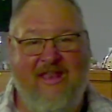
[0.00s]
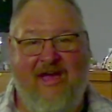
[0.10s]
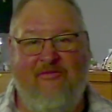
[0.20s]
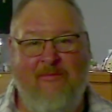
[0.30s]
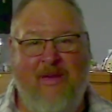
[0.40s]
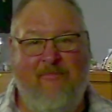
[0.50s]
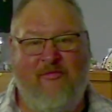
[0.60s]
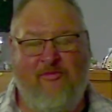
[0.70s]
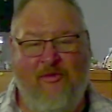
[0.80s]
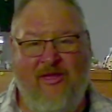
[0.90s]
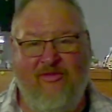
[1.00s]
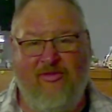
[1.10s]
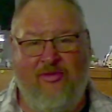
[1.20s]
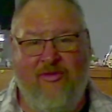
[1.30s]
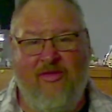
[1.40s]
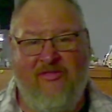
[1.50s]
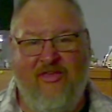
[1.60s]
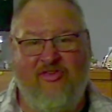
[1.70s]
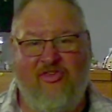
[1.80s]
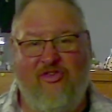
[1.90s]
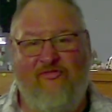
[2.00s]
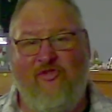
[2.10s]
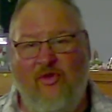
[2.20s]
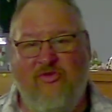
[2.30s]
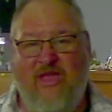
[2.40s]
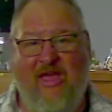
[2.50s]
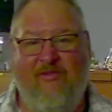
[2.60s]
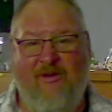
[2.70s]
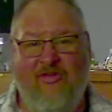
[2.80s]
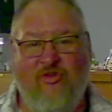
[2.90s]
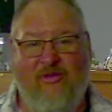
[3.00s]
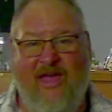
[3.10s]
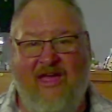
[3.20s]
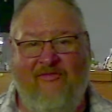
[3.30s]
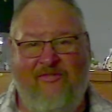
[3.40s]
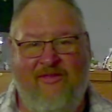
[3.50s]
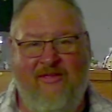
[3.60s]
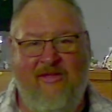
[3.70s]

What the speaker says: Now remember, friends, this is the first day of the rest of your life.